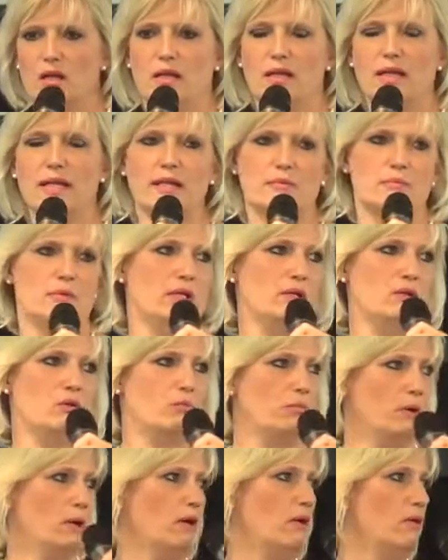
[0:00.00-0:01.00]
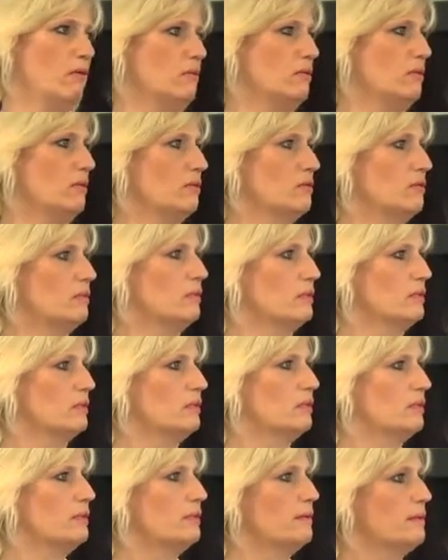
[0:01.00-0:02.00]
lead me in your path.
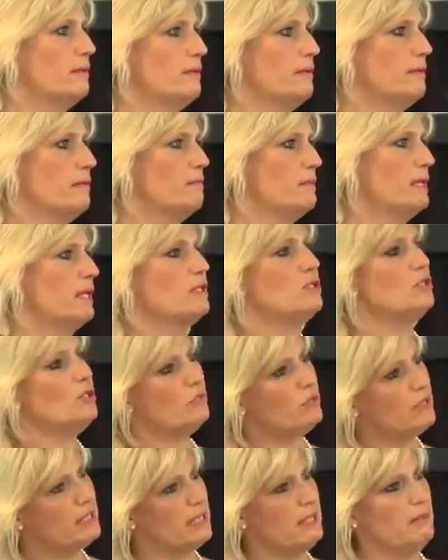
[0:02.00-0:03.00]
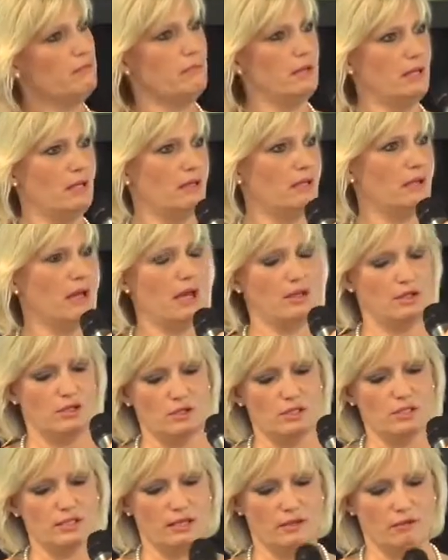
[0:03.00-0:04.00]
Because you redeem me and you
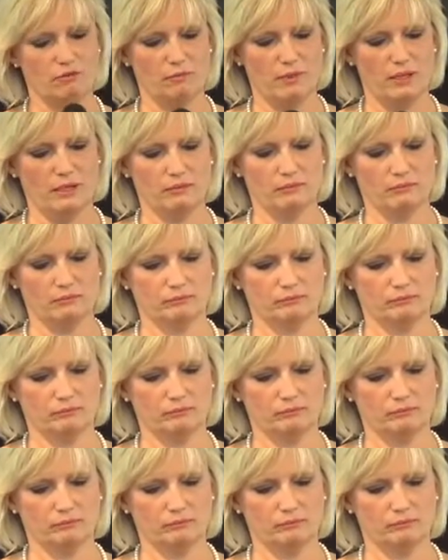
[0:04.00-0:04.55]
save me.